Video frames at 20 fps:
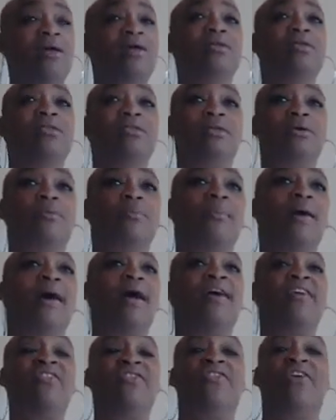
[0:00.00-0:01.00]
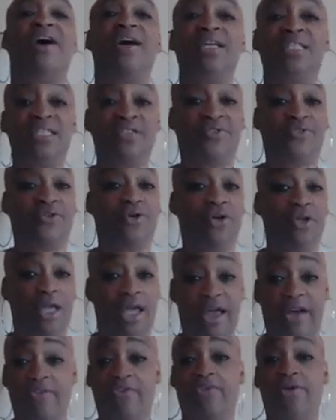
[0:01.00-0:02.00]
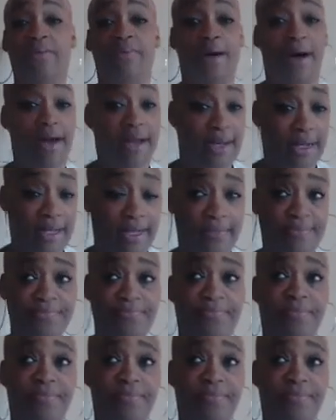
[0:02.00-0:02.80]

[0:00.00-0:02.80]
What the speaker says: So my advice for everybody